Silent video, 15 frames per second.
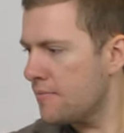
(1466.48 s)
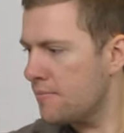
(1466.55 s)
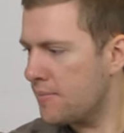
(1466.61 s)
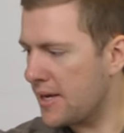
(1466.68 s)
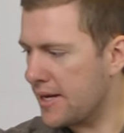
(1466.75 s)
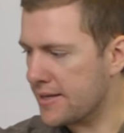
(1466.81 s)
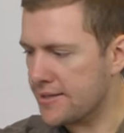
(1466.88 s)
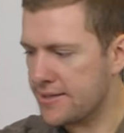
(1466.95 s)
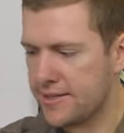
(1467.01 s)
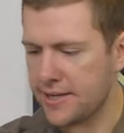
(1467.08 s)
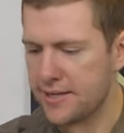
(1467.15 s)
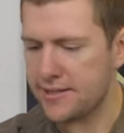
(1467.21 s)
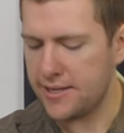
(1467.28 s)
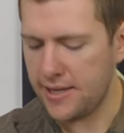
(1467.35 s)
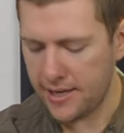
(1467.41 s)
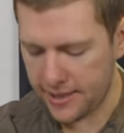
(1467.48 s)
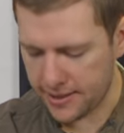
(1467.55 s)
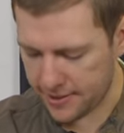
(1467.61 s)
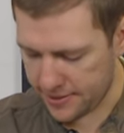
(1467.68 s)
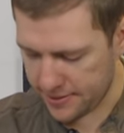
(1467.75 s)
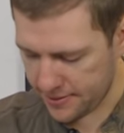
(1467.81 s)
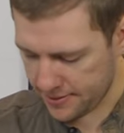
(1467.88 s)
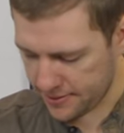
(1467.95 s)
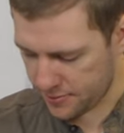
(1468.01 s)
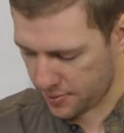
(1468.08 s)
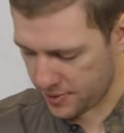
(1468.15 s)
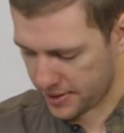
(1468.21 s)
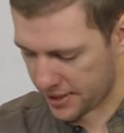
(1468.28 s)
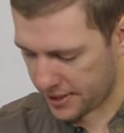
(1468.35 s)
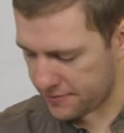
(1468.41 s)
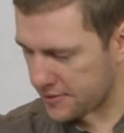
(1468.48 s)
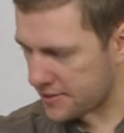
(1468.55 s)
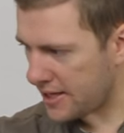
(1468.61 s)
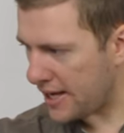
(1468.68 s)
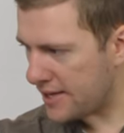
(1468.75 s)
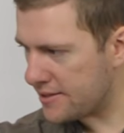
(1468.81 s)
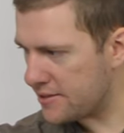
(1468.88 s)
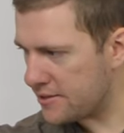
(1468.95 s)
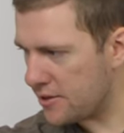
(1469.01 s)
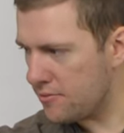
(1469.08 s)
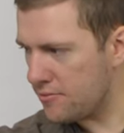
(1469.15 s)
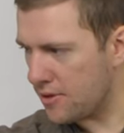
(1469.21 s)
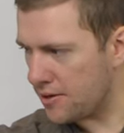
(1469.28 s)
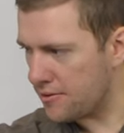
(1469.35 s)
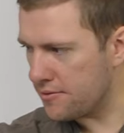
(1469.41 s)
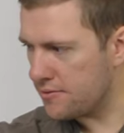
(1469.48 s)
Bag sixteen. It's the one that gives us Han Solo.